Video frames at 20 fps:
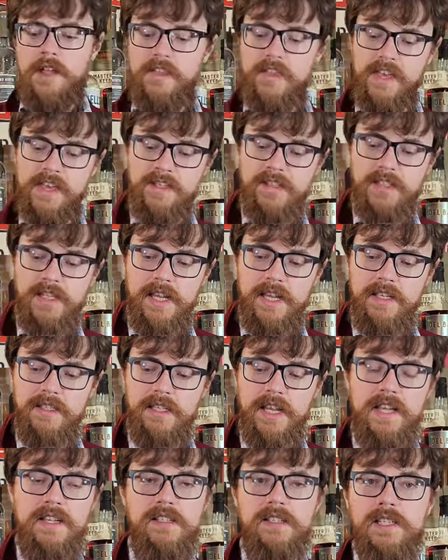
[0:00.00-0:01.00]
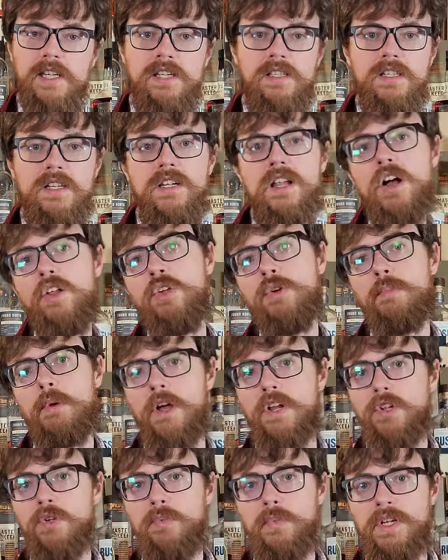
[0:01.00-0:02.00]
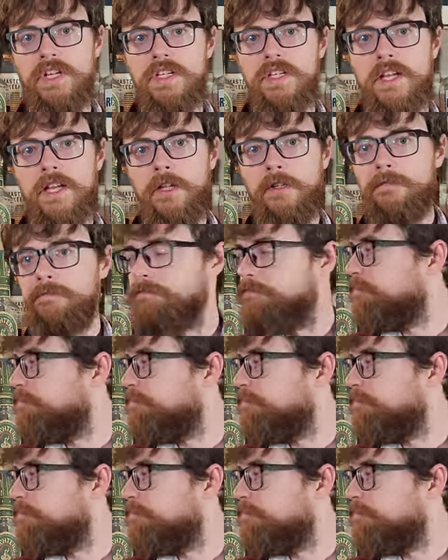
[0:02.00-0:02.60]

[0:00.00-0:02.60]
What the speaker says: This is a $60 bottle retail,